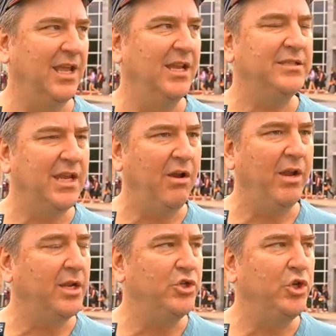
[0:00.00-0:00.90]
It is scary
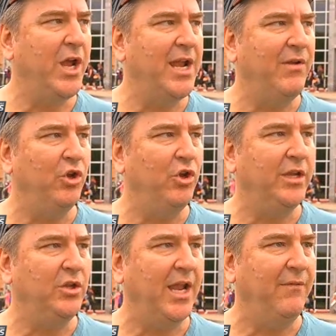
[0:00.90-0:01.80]
because you can't have, have your
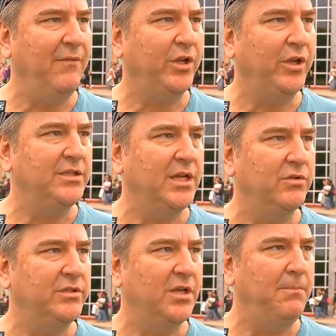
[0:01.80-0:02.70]
you can't have your kids
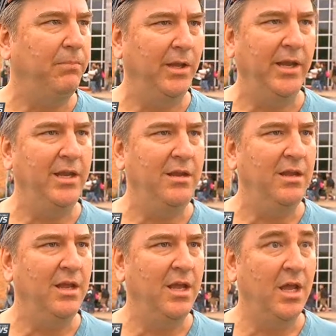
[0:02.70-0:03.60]
outside playing.
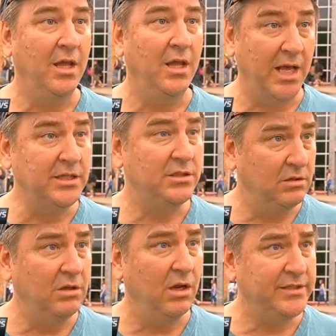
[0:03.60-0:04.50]
That's
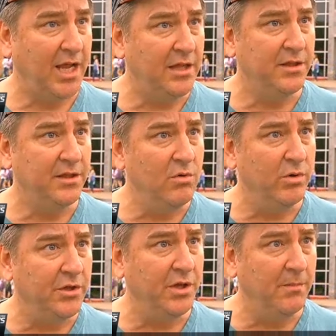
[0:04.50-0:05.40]
a sad thing when
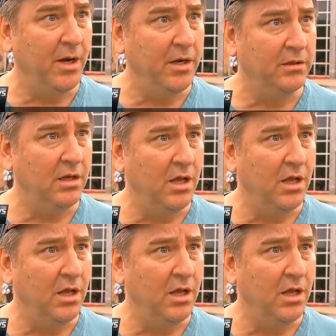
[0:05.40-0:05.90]
you think about it.